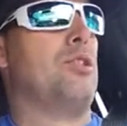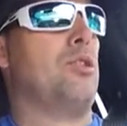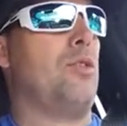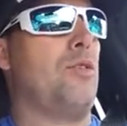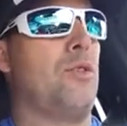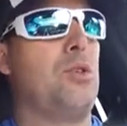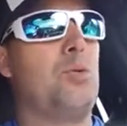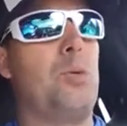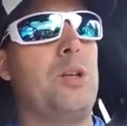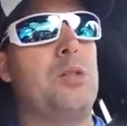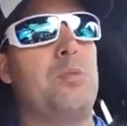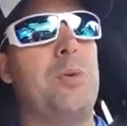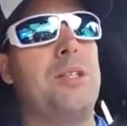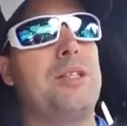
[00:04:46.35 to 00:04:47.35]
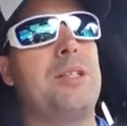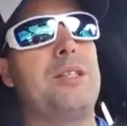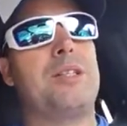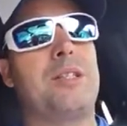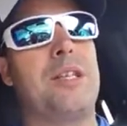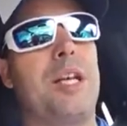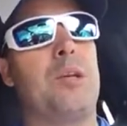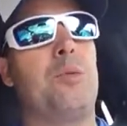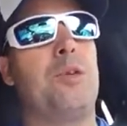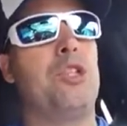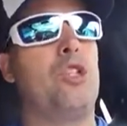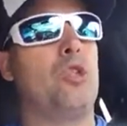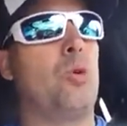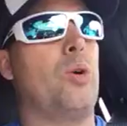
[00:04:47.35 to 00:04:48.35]
So the first one is business, the second one
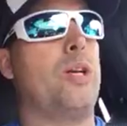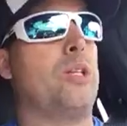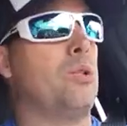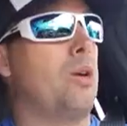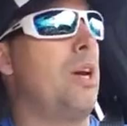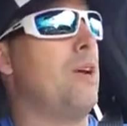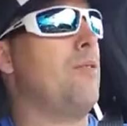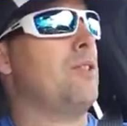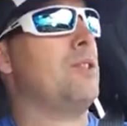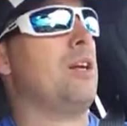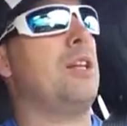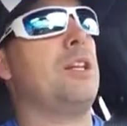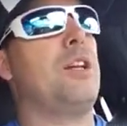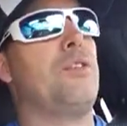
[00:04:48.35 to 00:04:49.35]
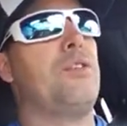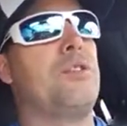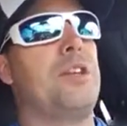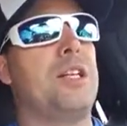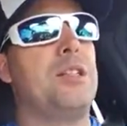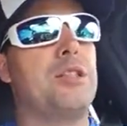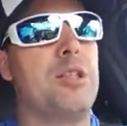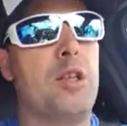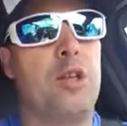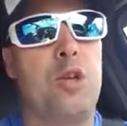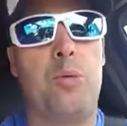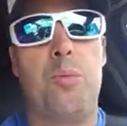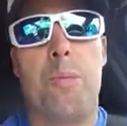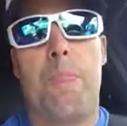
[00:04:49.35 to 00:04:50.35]
is joy. So I have a ton of different things to
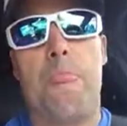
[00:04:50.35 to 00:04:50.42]
do.